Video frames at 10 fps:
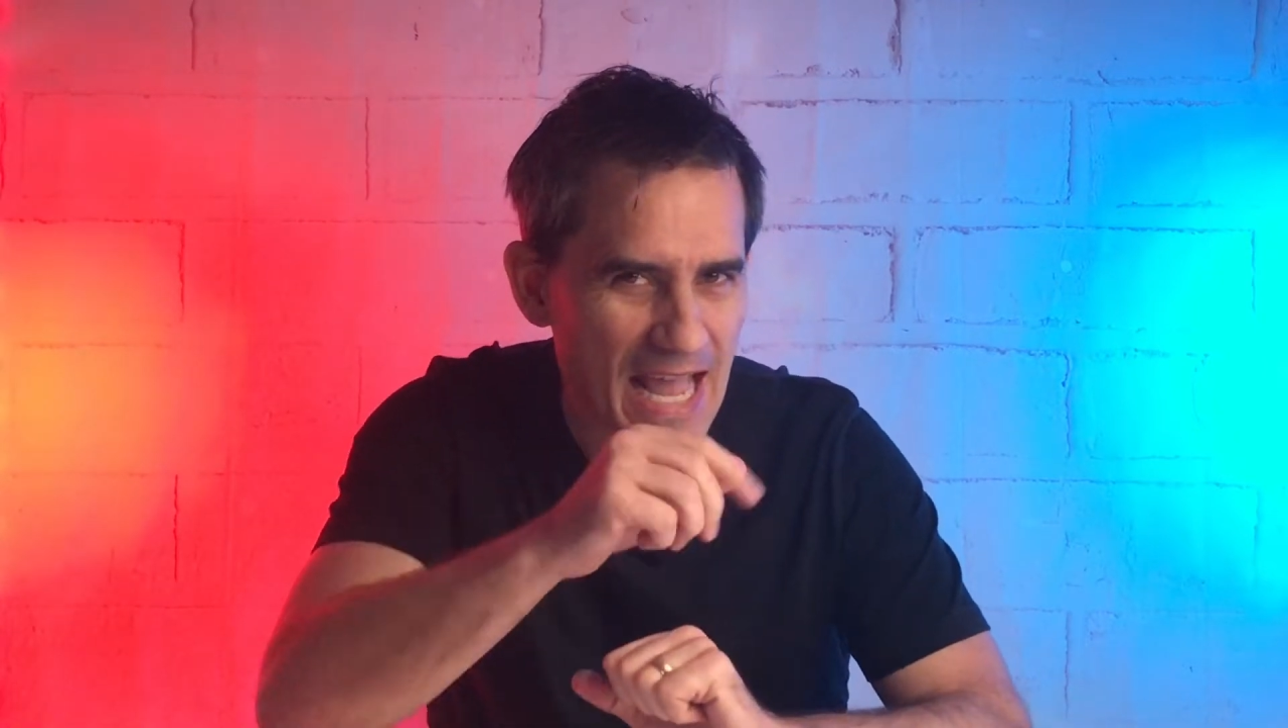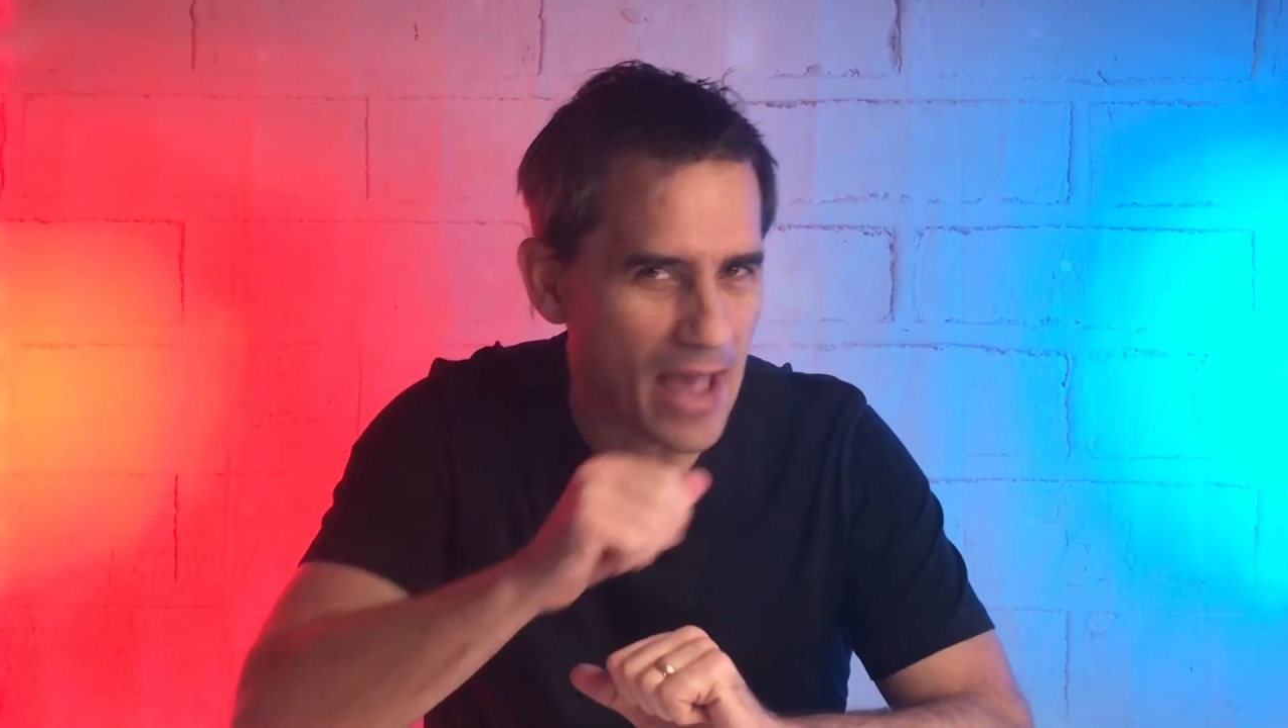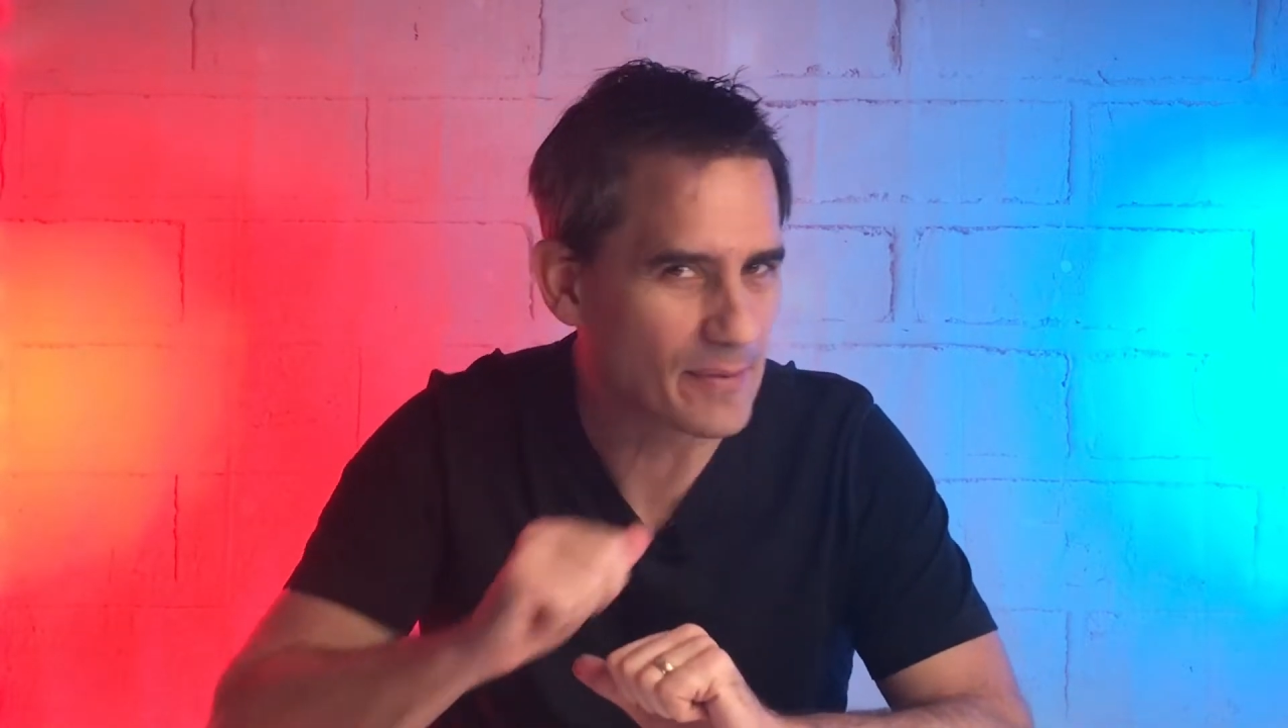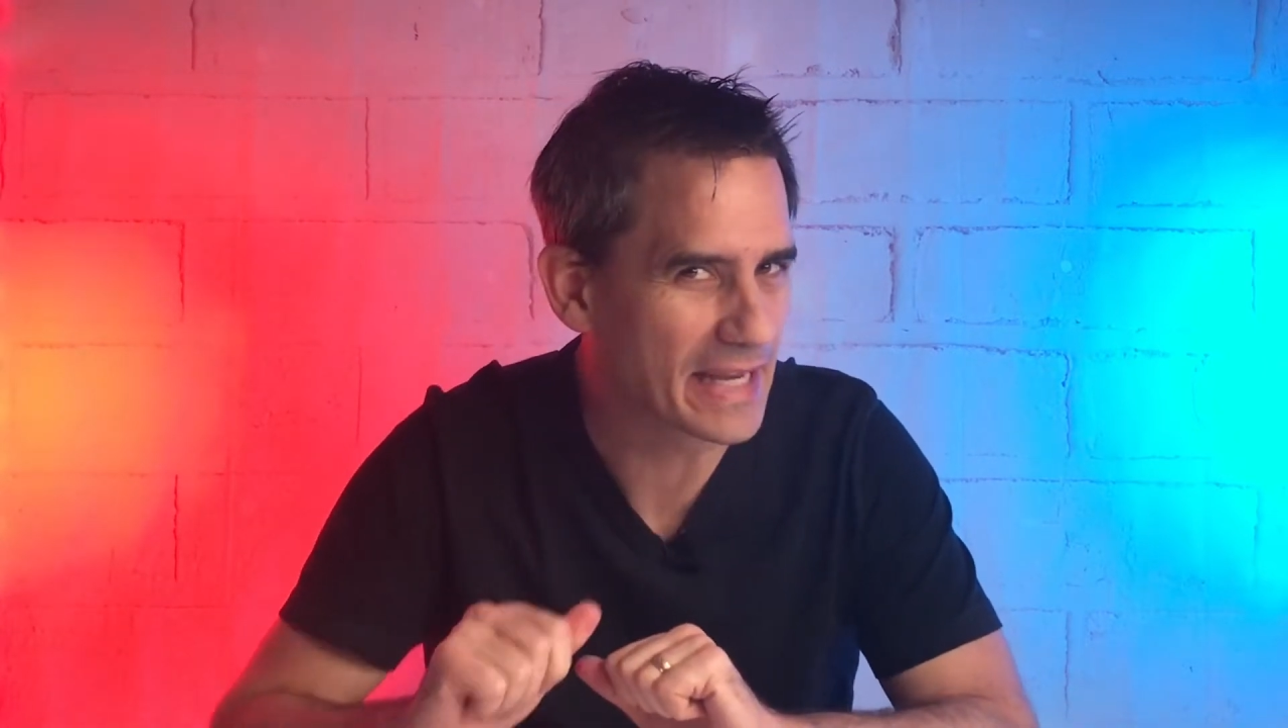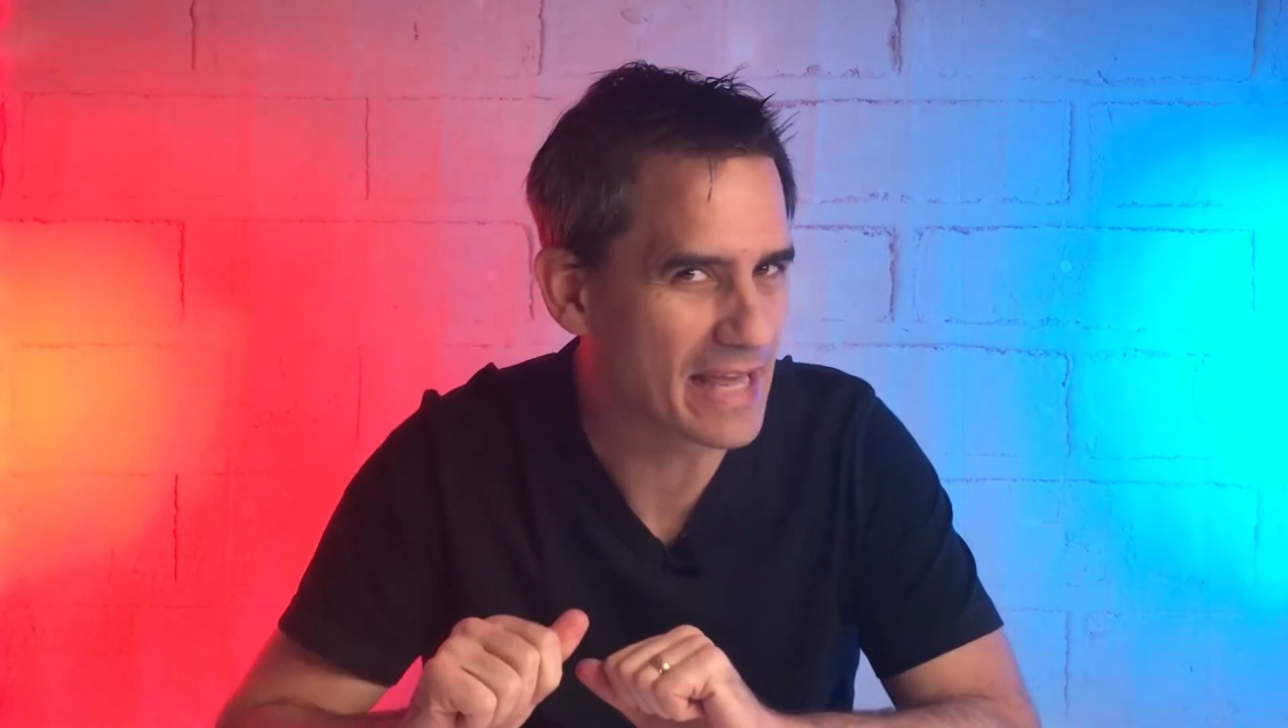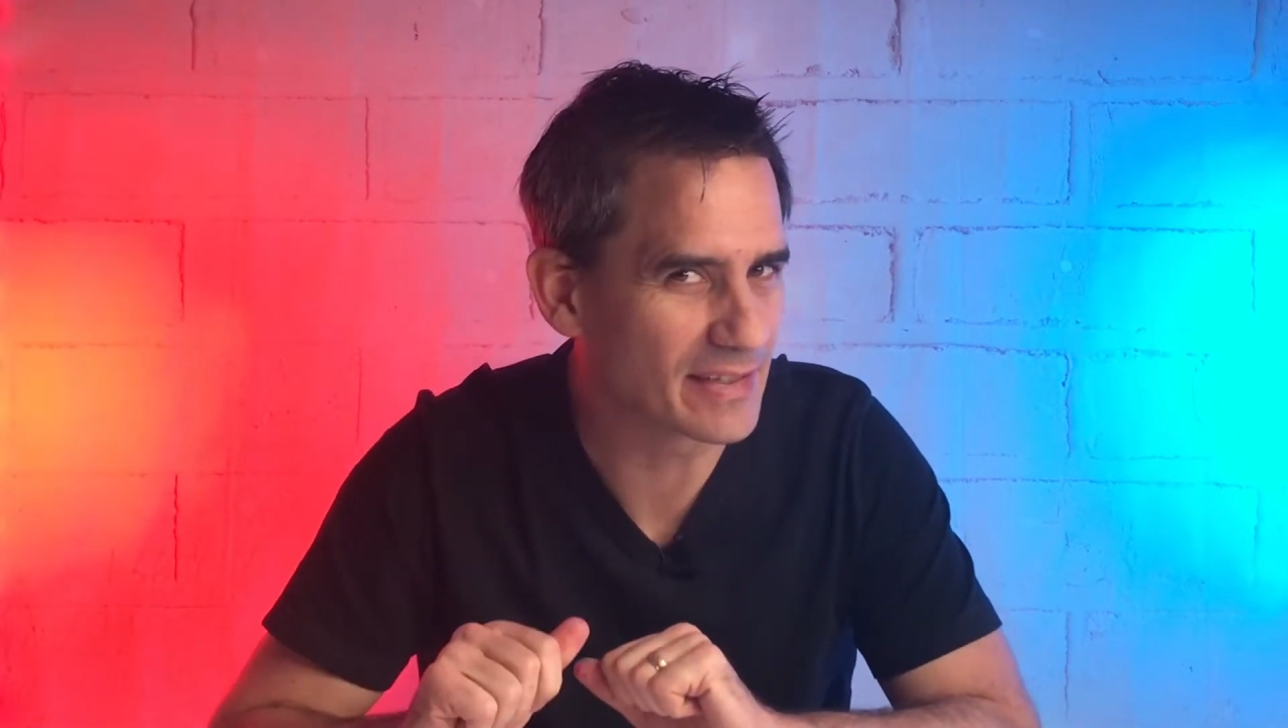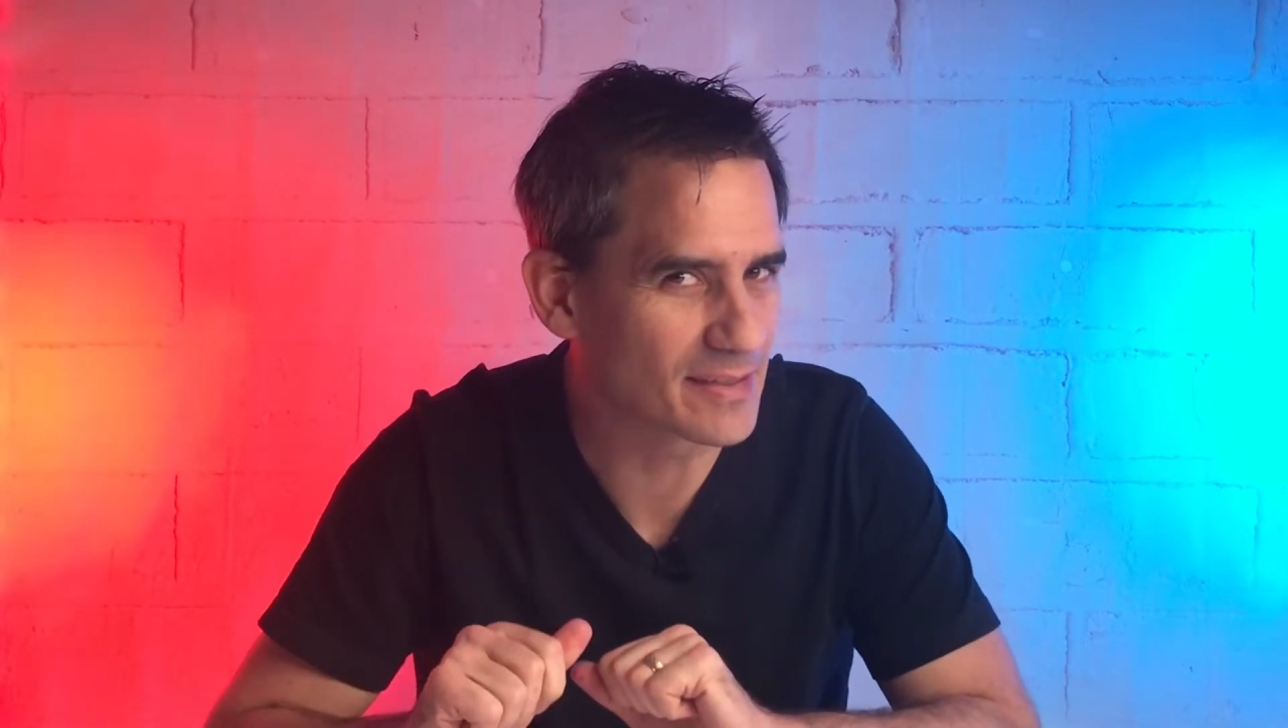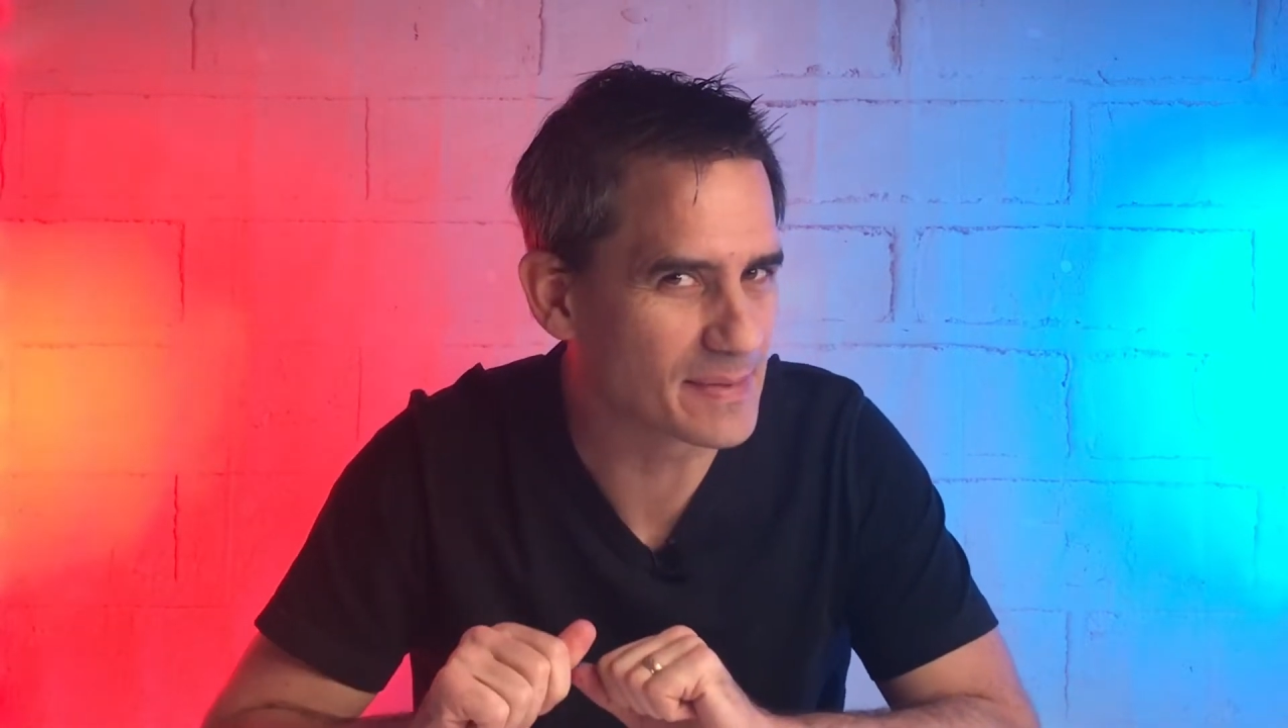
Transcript: and we're going to have a little